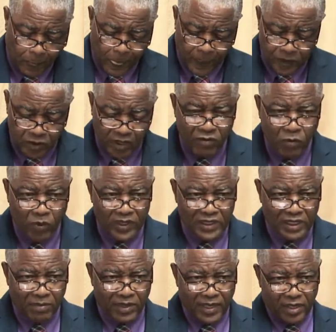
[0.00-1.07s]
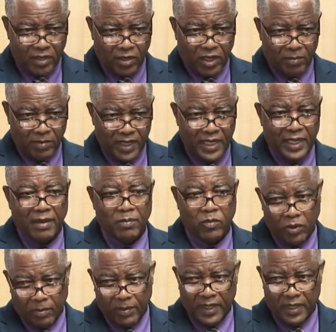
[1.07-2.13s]
So if you want to stimulate the economy, get them
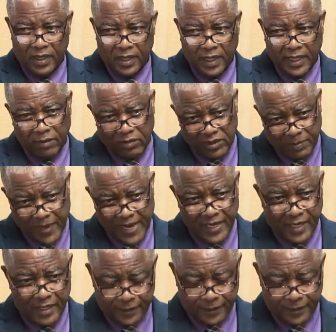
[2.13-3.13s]
more money and they will spend it.